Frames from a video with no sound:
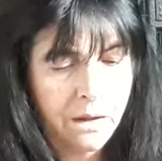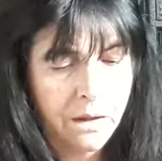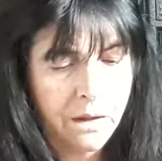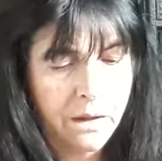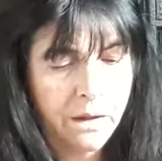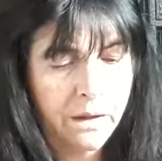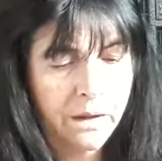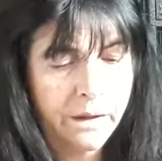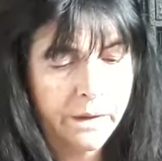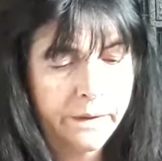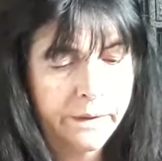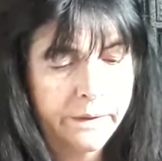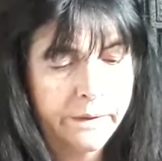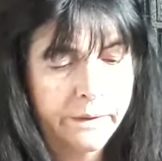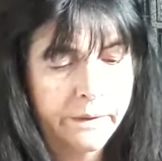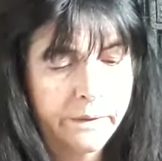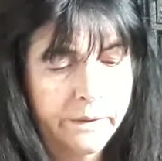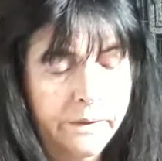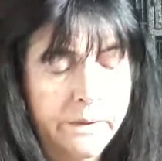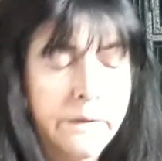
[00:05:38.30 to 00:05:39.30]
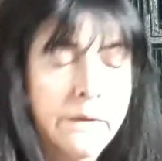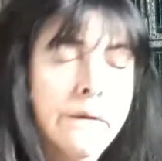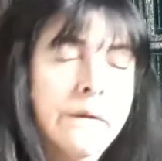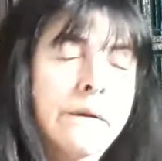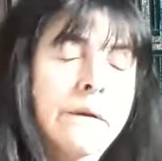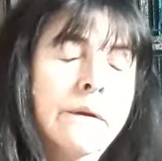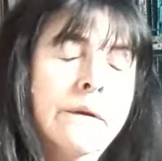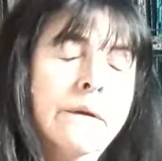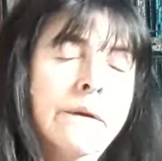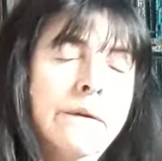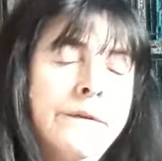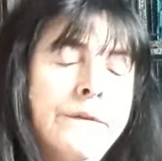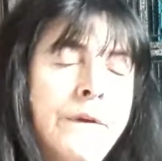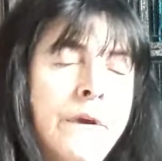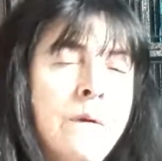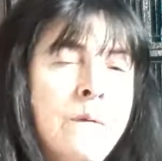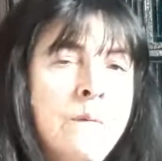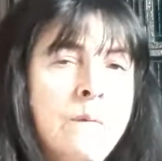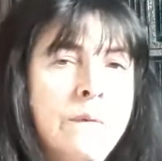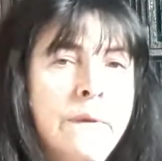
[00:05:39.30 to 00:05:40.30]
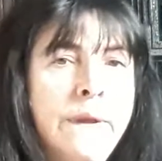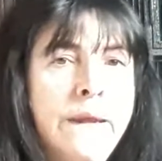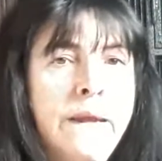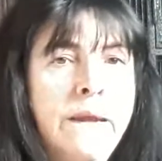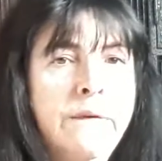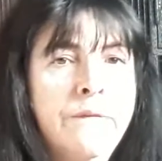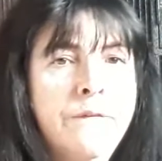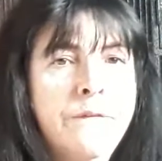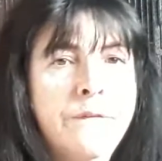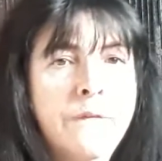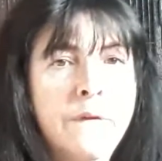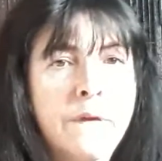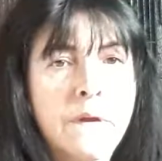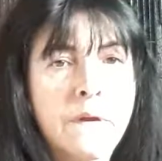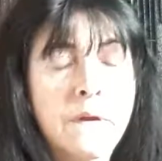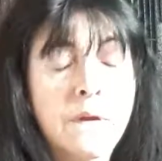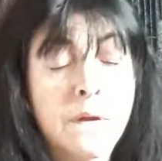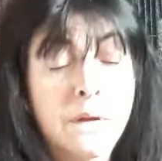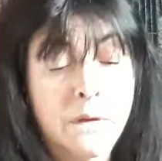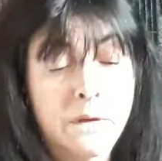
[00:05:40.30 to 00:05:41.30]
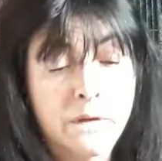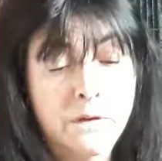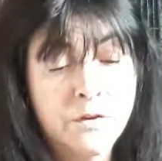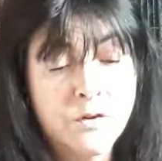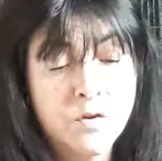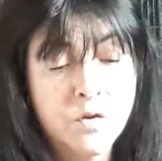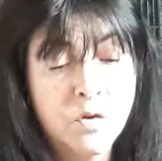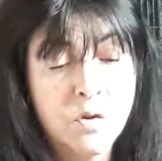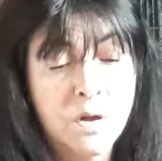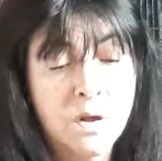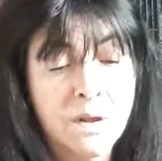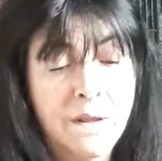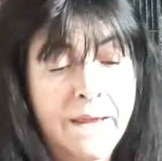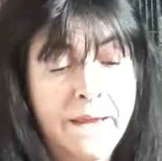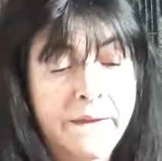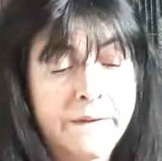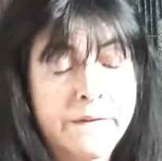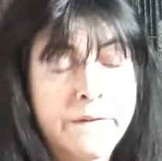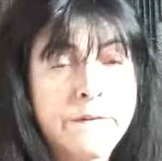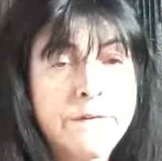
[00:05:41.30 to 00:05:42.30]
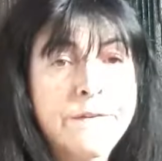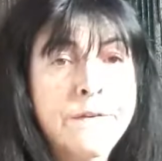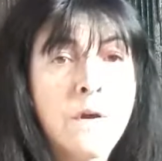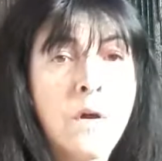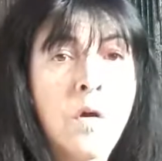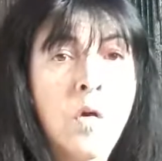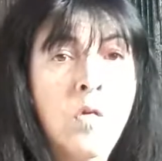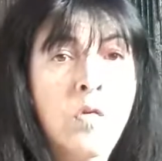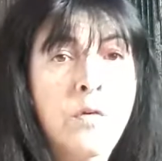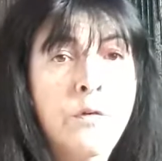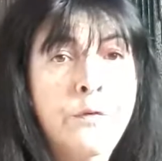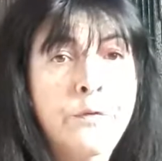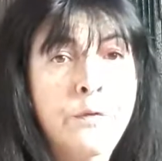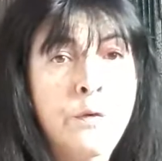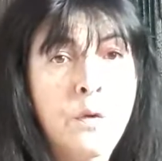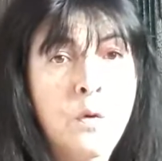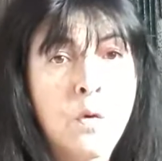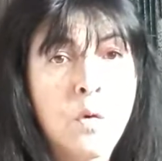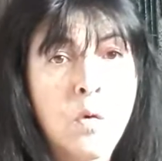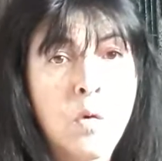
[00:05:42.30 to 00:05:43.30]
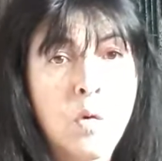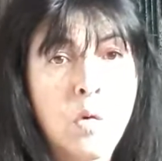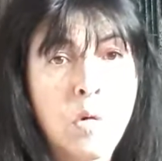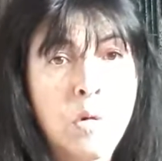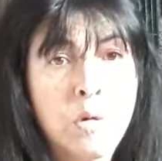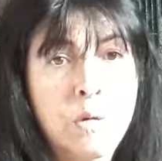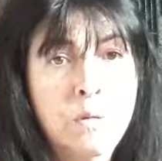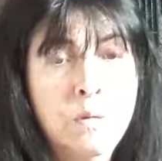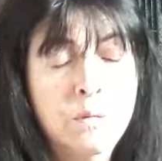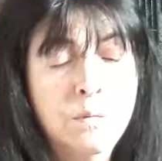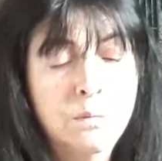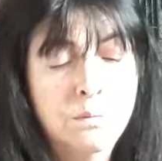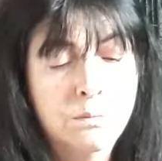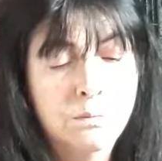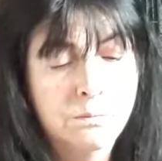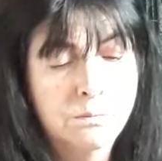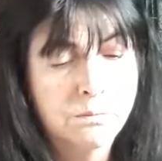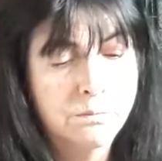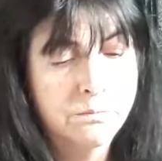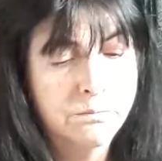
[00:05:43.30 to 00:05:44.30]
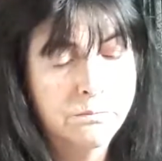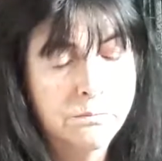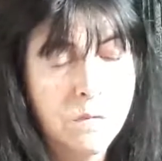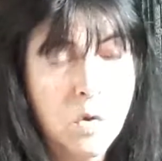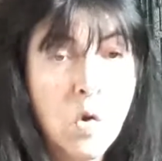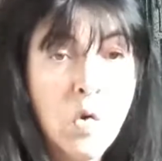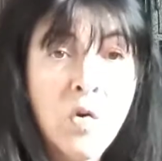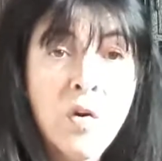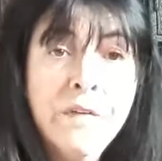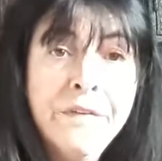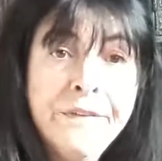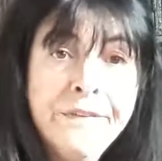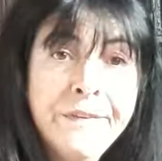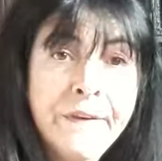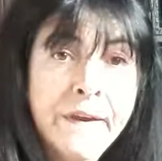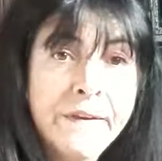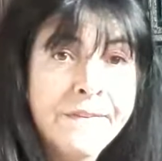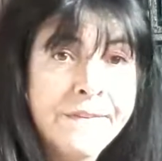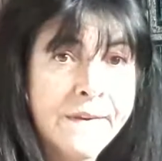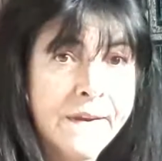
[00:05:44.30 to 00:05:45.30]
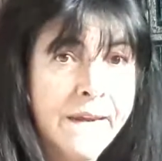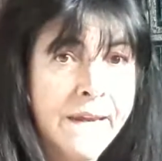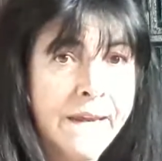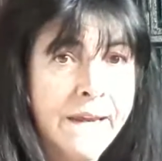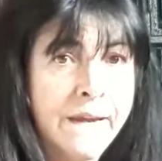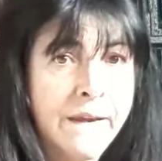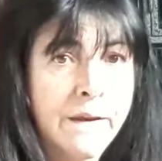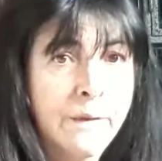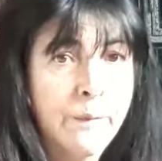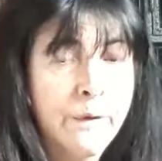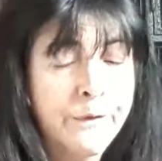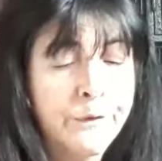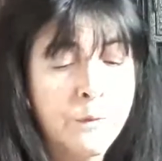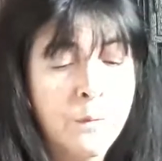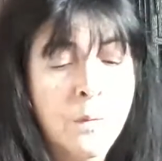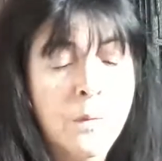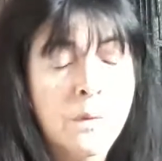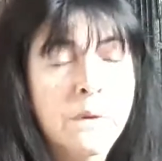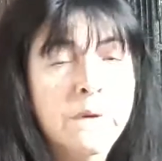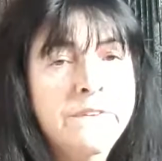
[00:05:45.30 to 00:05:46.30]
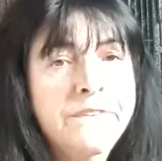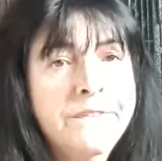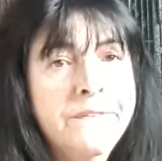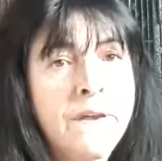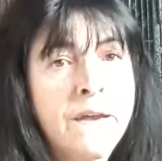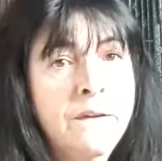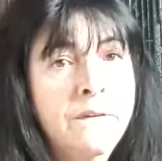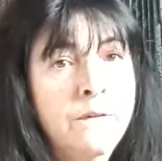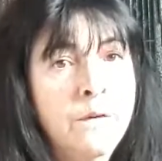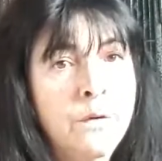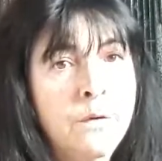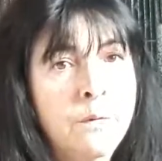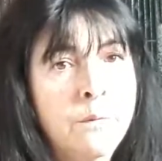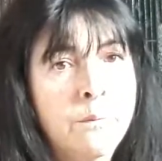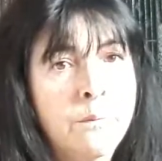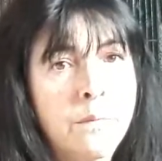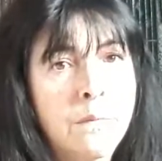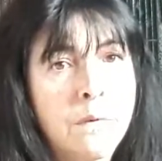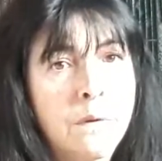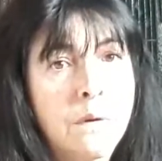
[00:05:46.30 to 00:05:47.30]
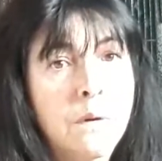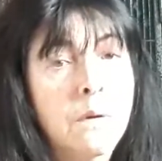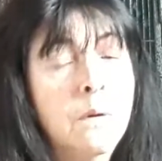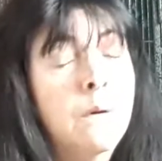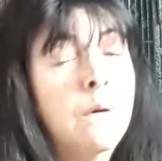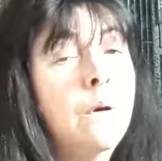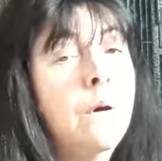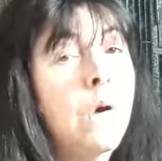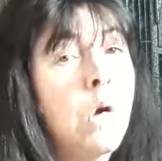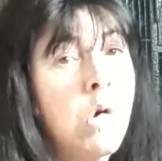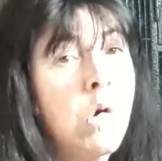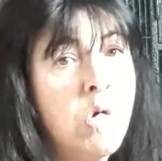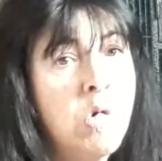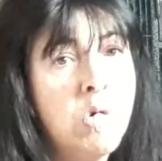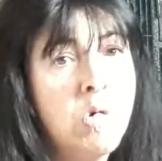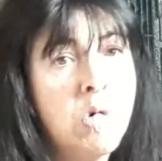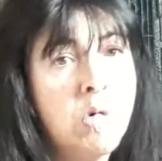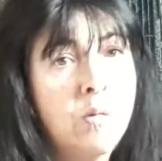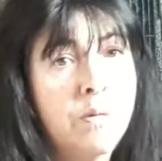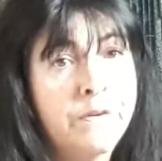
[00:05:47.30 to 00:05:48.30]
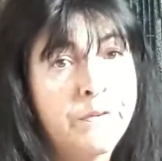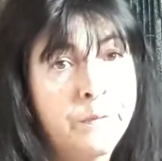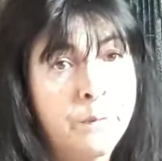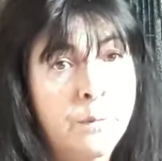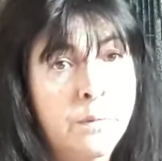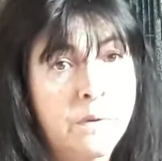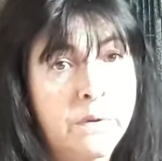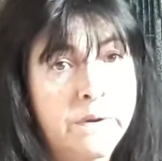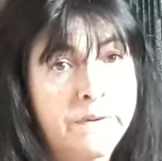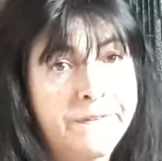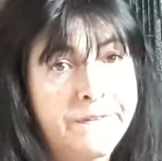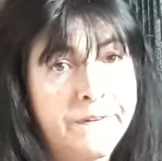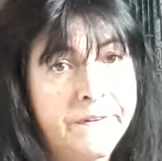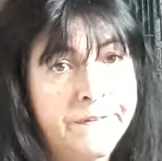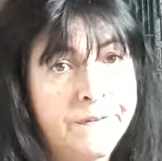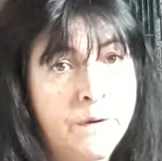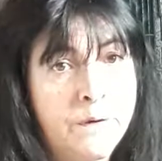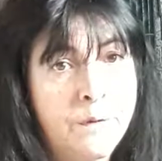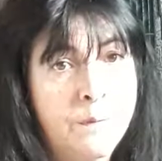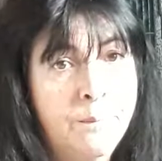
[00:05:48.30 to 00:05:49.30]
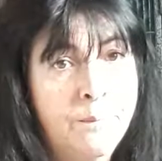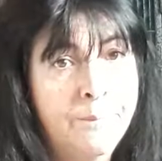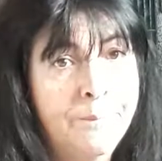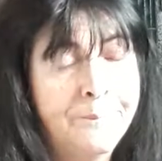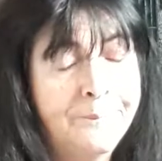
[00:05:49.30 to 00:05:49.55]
I don't leave your sugar gliders on the floor or on the settee where someone could stand on them or where someone could sit on them.